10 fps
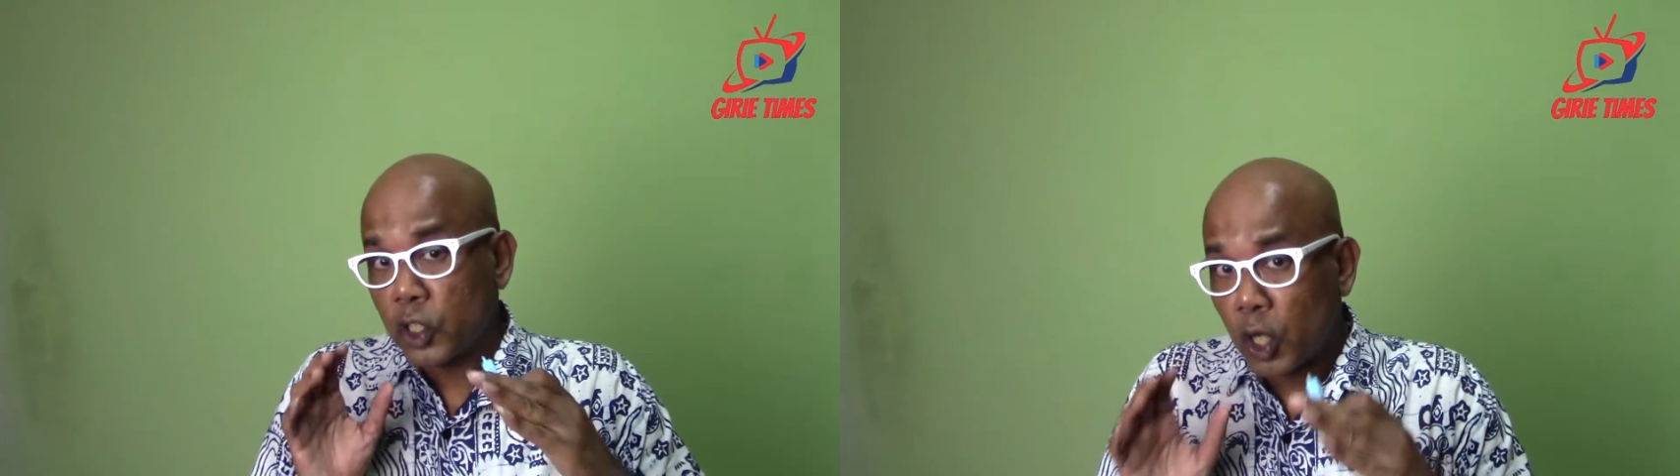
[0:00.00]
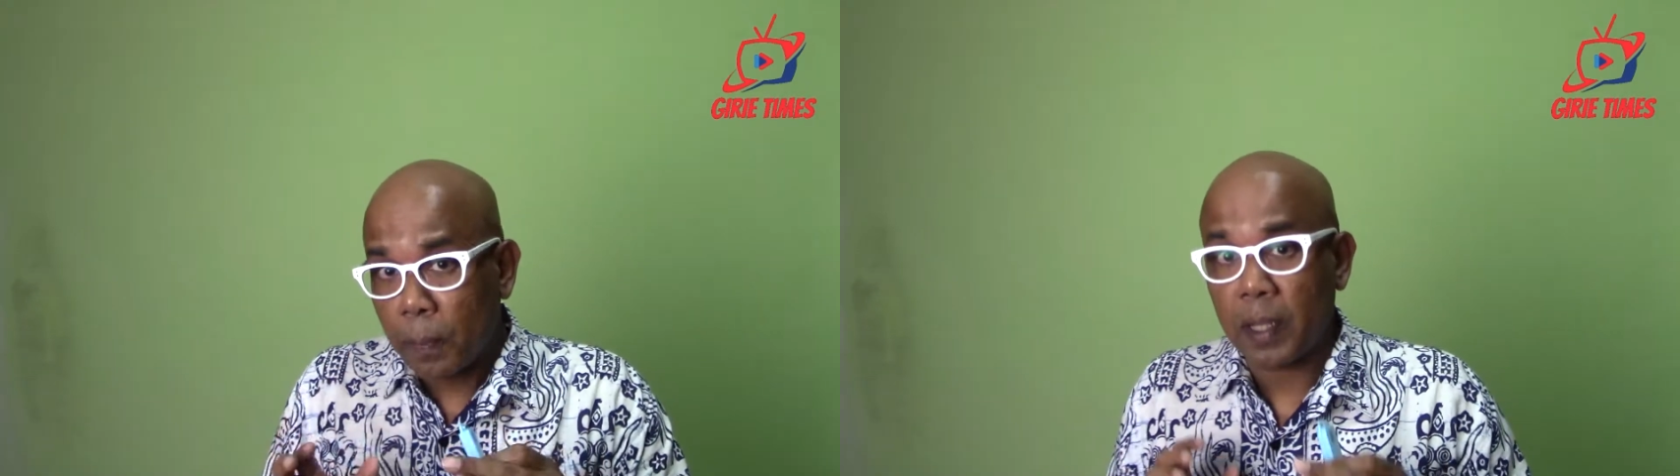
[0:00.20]

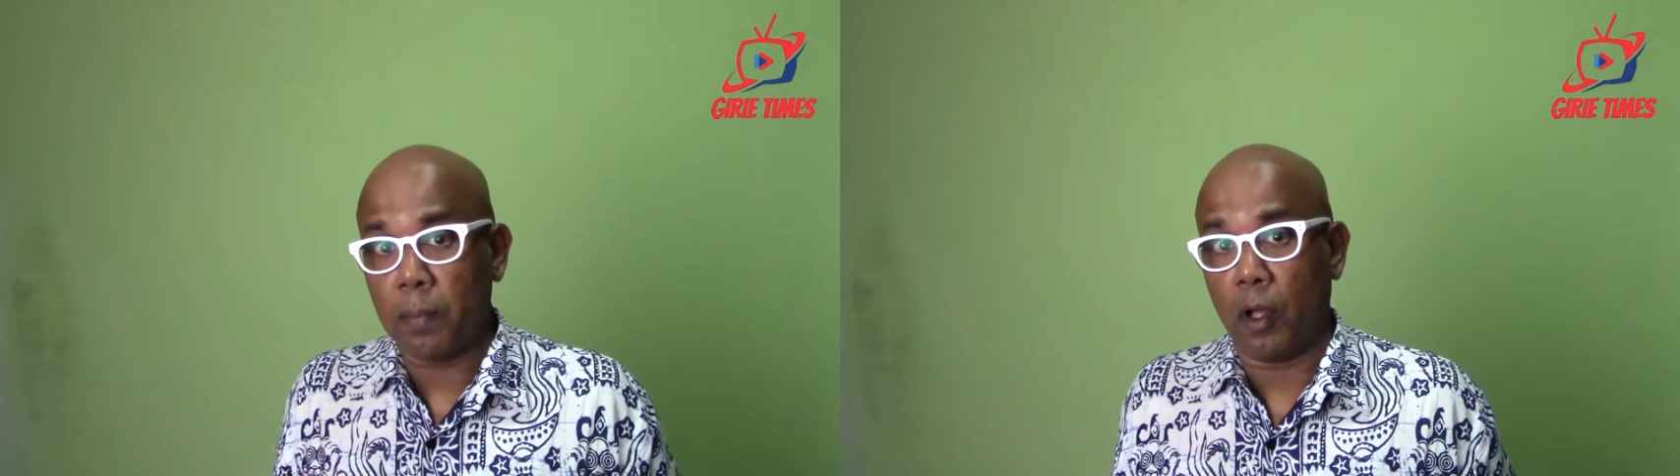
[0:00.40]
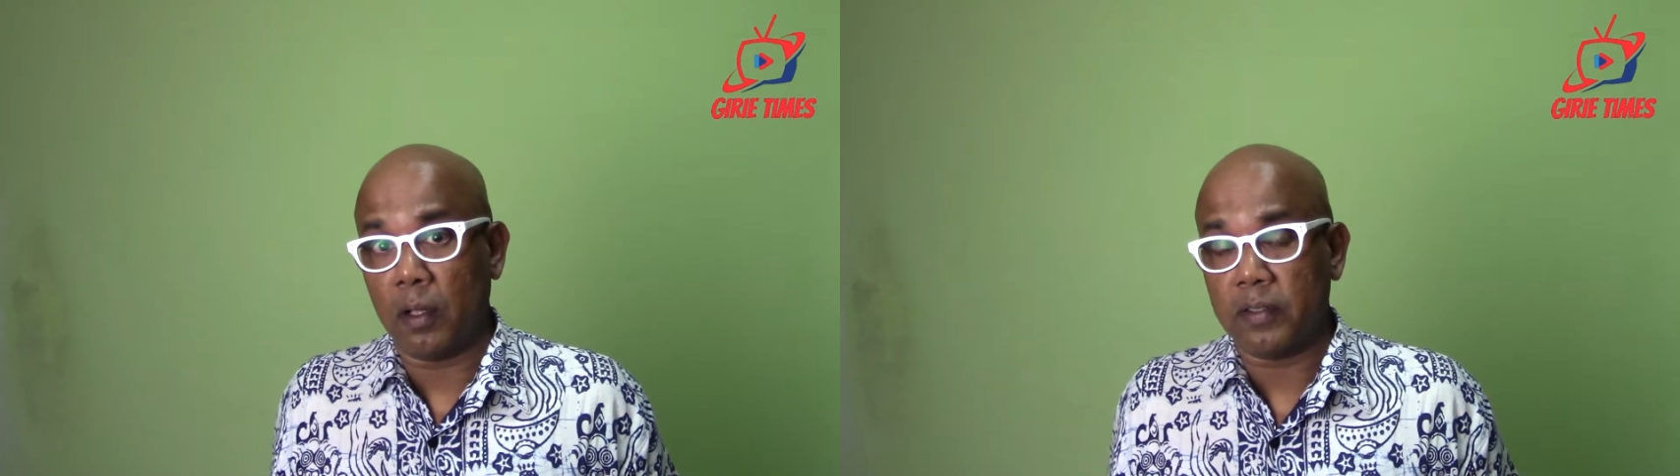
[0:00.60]

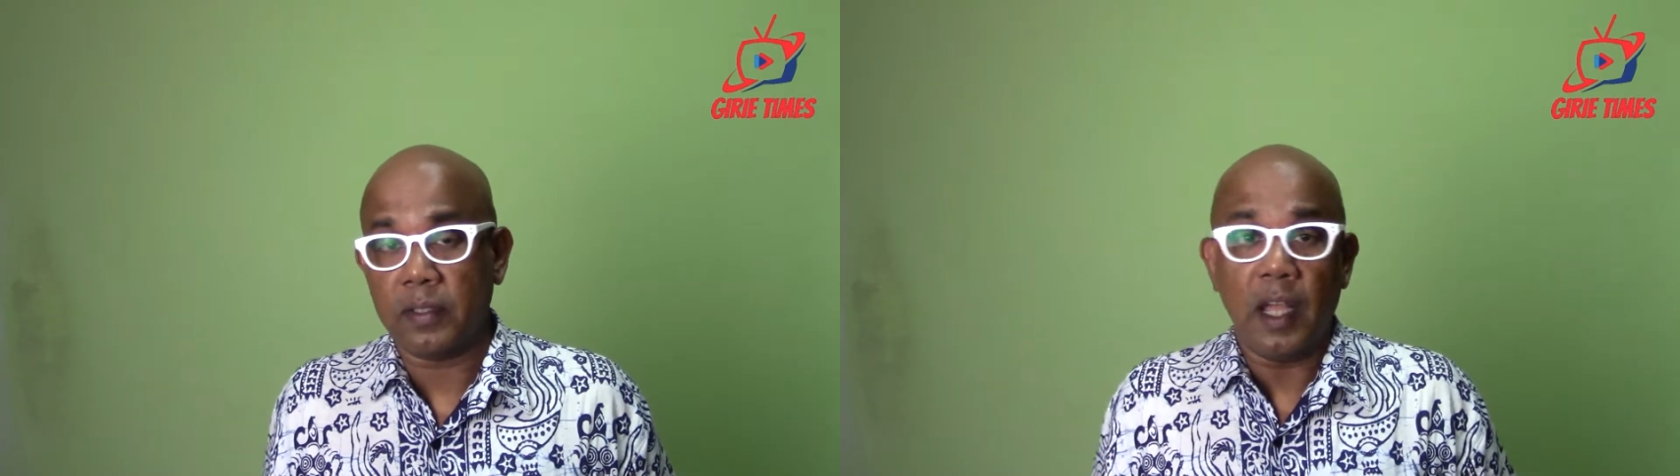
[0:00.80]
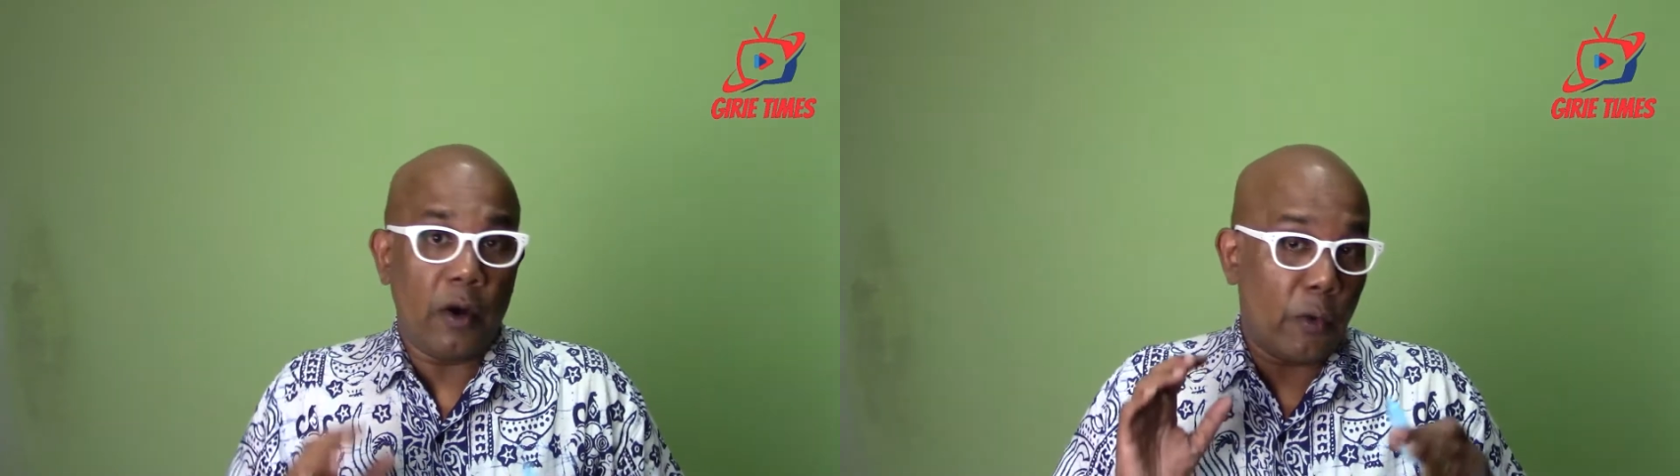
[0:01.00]
shopping
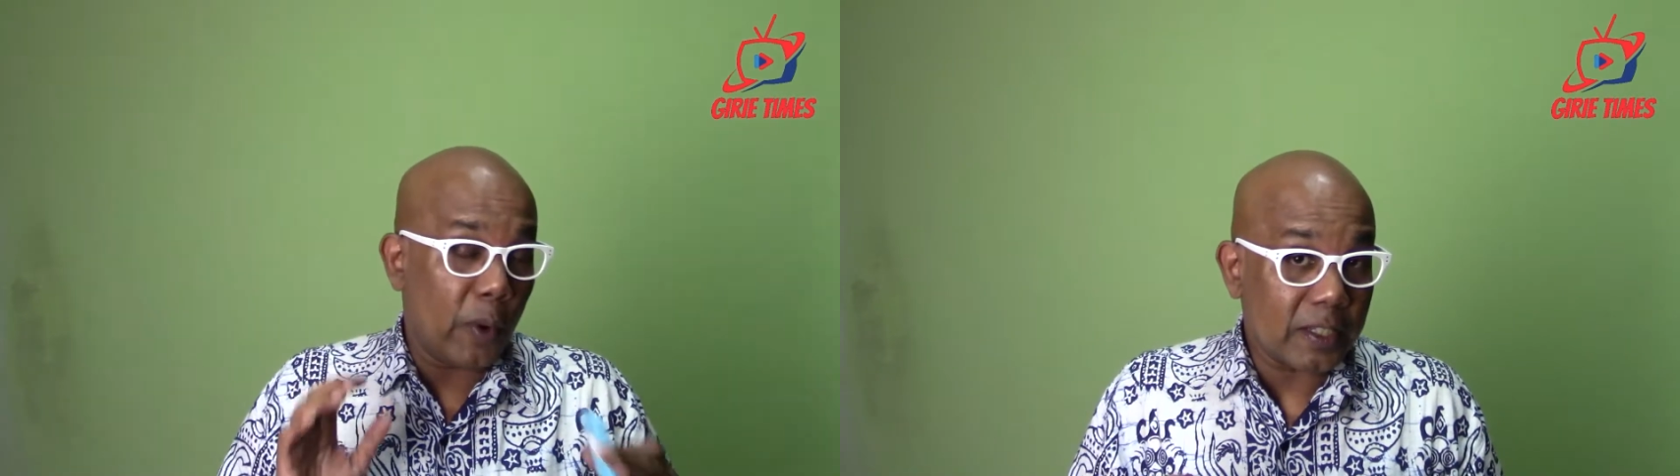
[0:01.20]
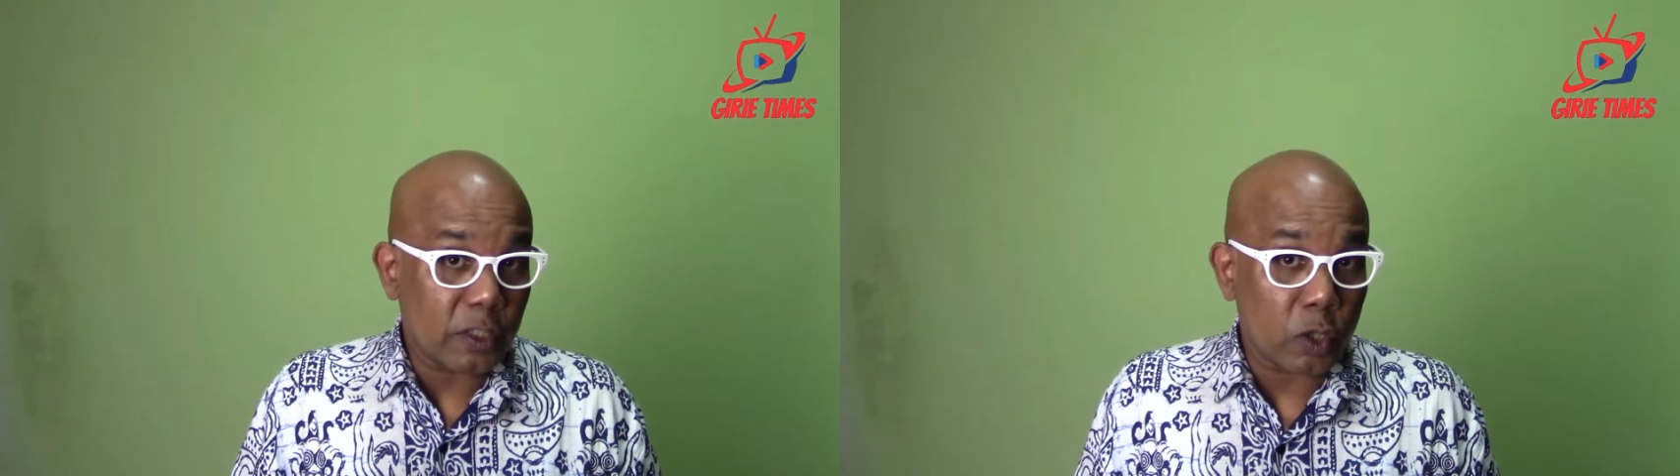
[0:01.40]
malls,
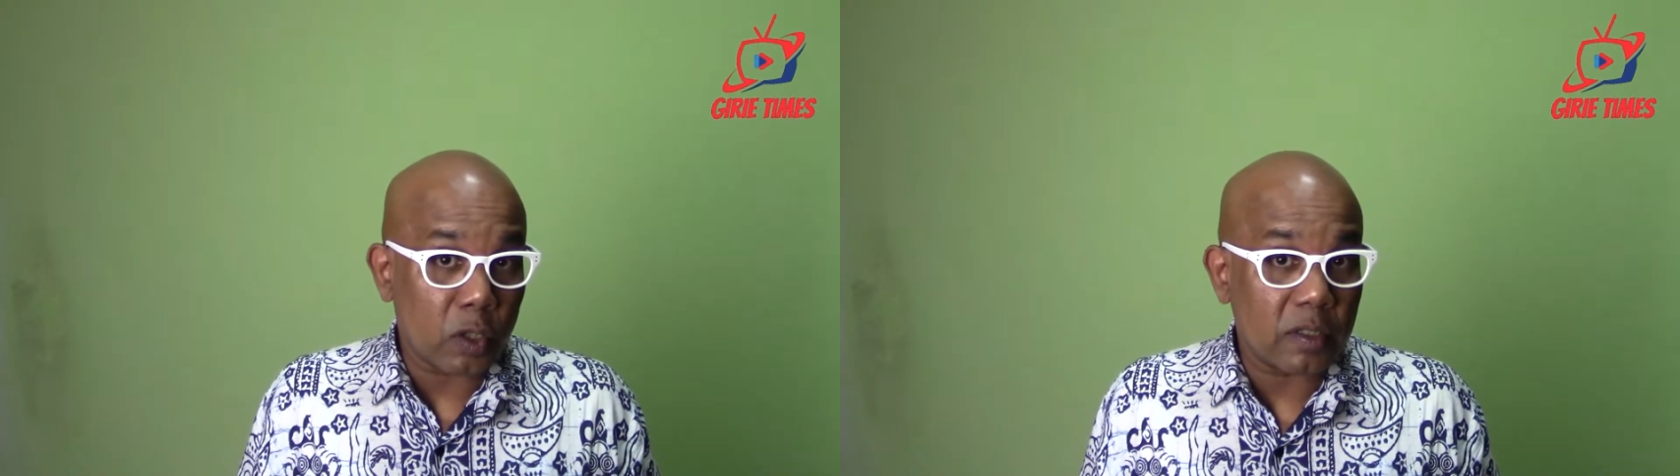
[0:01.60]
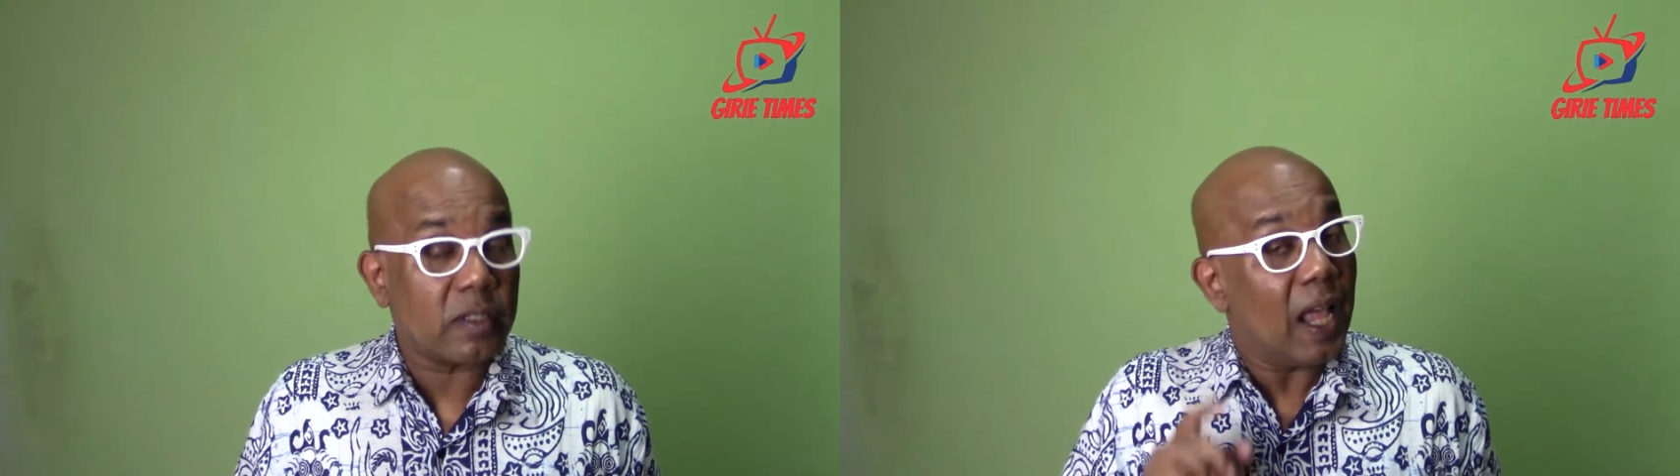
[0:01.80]

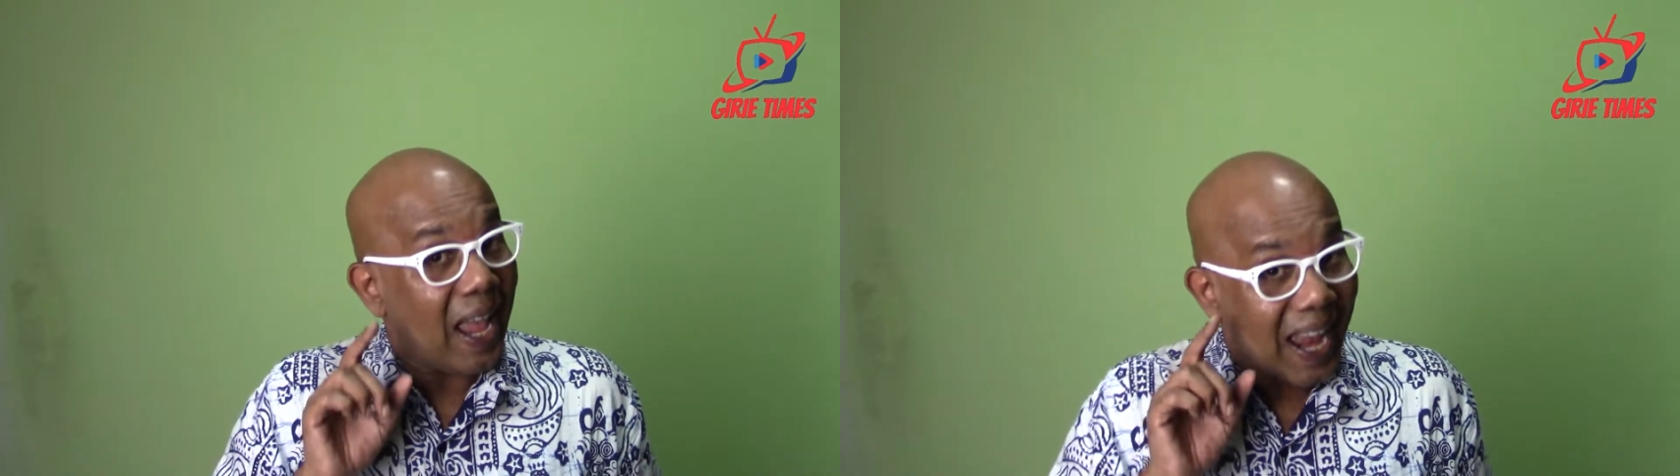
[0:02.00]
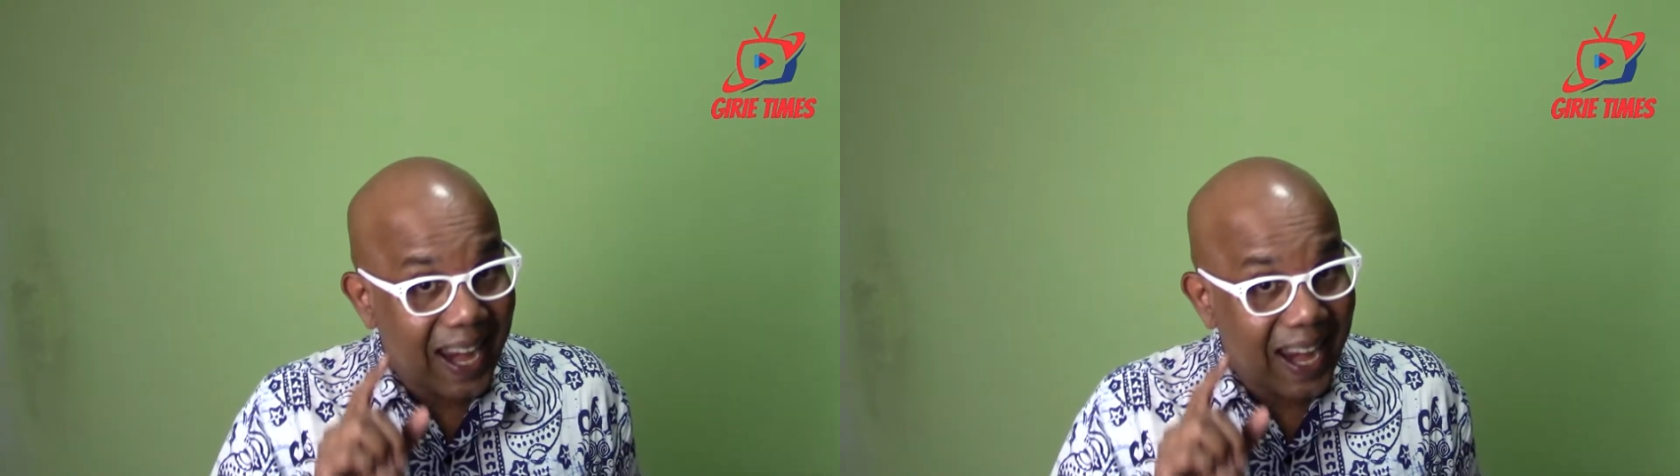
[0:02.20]
restaurants,